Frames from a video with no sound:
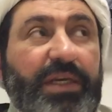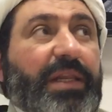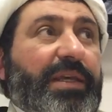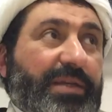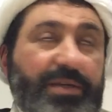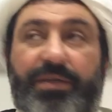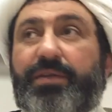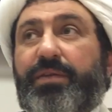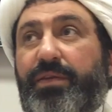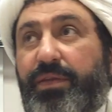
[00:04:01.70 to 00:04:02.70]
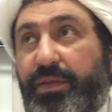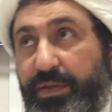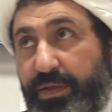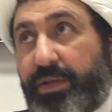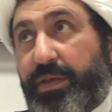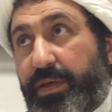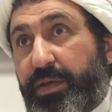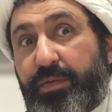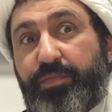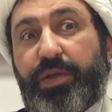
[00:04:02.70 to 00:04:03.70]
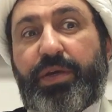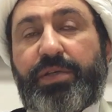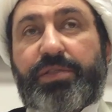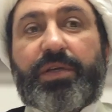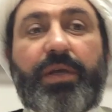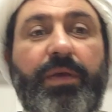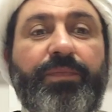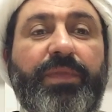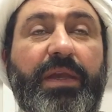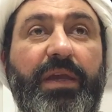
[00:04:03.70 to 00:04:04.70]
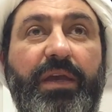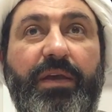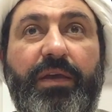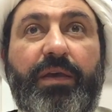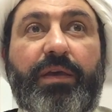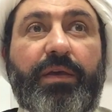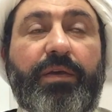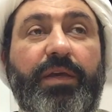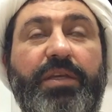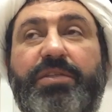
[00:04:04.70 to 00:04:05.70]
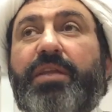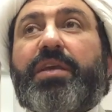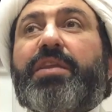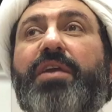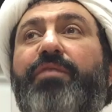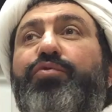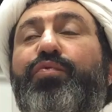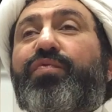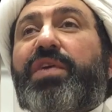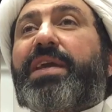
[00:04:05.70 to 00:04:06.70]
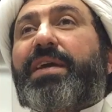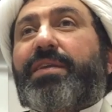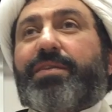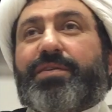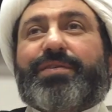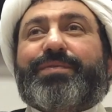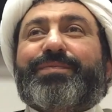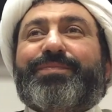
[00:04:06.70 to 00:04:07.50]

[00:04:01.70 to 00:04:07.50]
killing uh, because uh, it's not enough to weaken it.